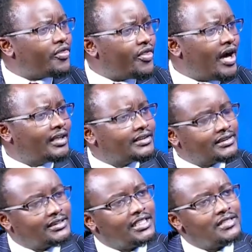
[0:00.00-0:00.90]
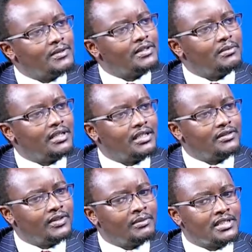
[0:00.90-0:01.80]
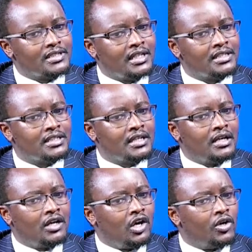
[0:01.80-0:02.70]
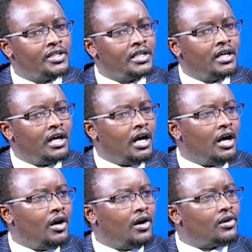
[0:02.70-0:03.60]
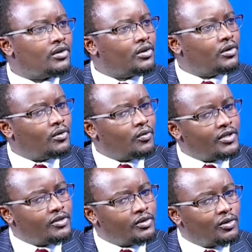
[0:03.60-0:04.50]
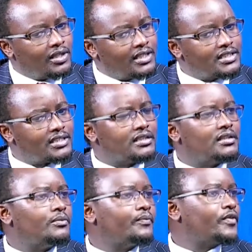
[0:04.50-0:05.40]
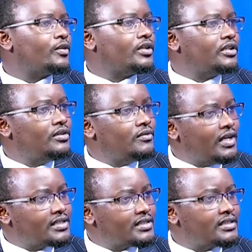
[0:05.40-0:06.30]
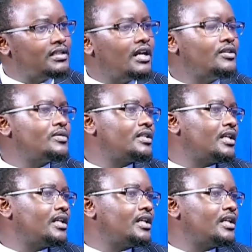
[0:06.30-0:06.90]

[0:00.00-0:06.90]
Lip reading: that judgment by that famous judge on when you're in college, when you're in university, are you